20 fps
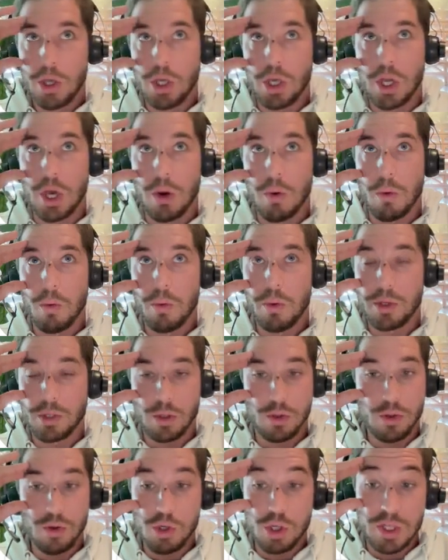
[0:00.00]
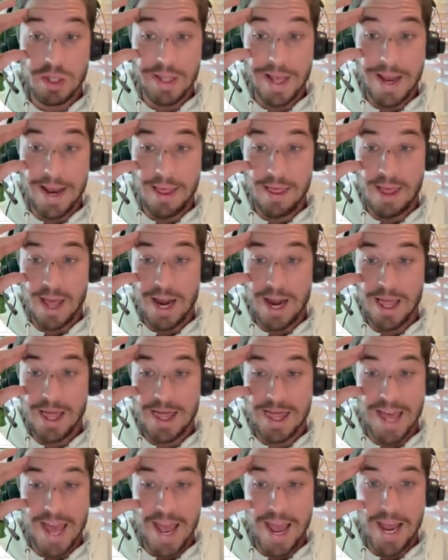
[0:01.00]
the solution that
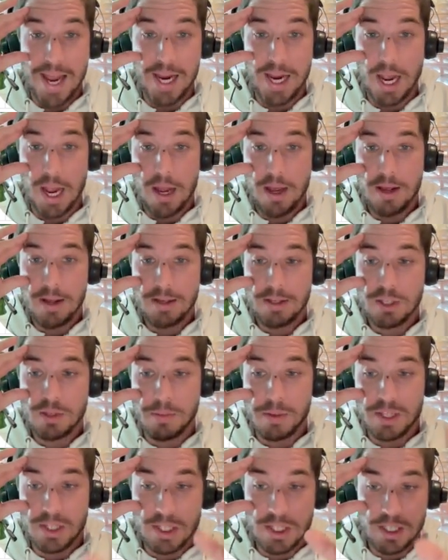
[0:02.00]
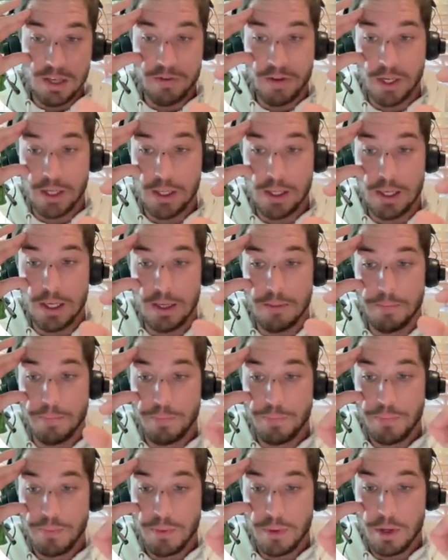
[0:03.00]
they specifically,
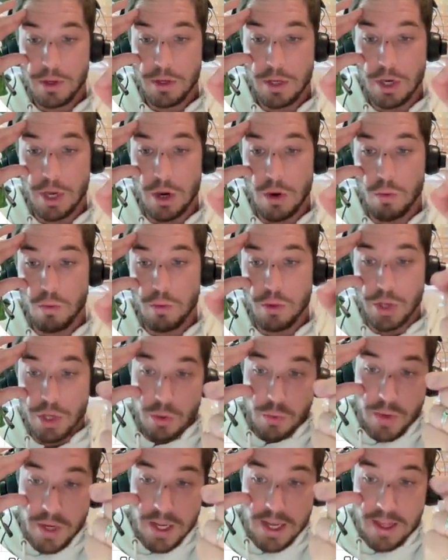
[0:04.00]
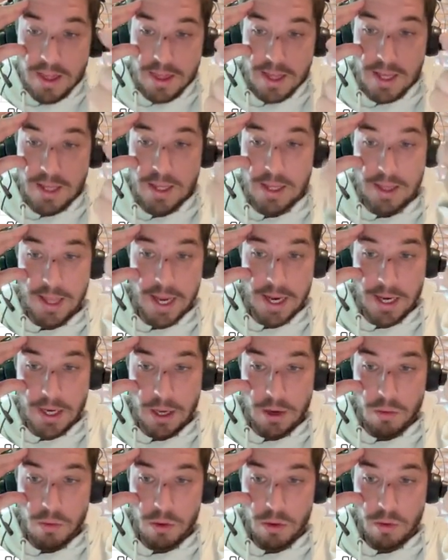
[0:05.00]
the unique thing that they
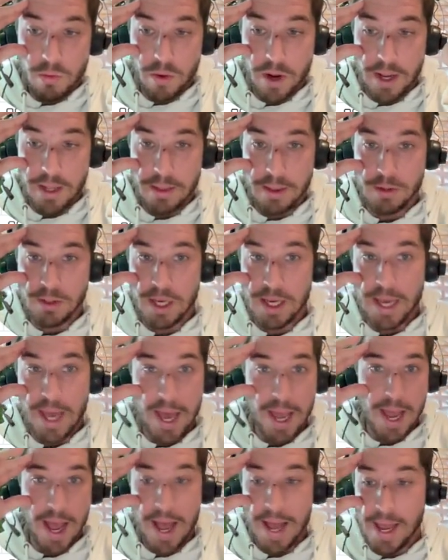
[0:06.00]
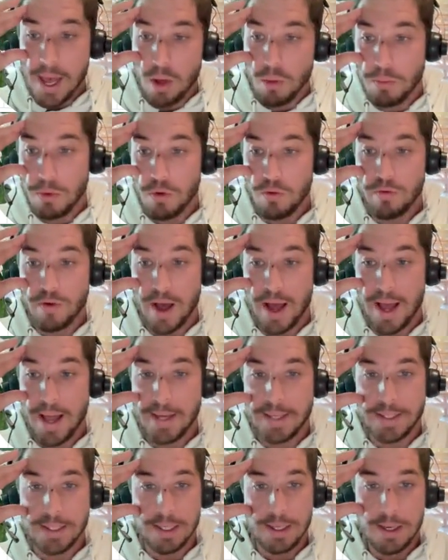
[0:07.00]
do, right? They're saying, hey, I help you
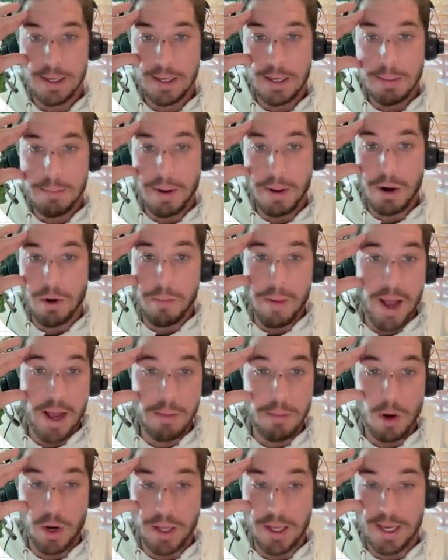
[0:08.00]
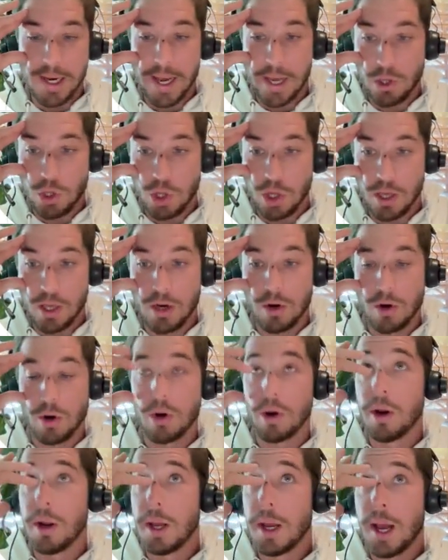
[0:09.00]
find better mind body connection,
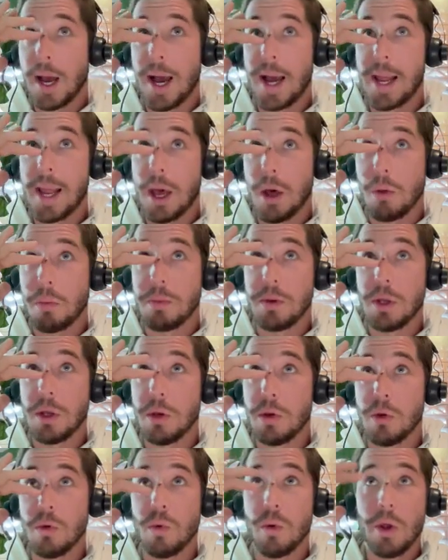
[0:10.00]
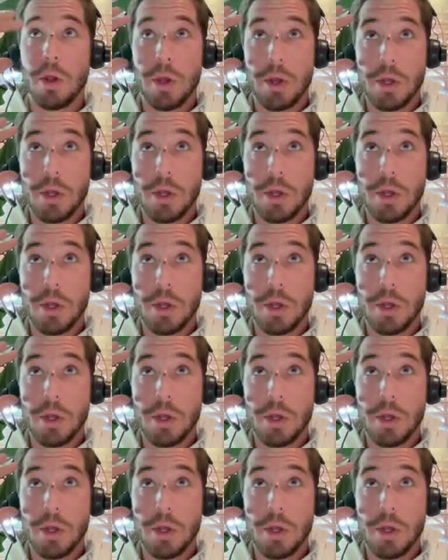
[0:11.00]
or I help you,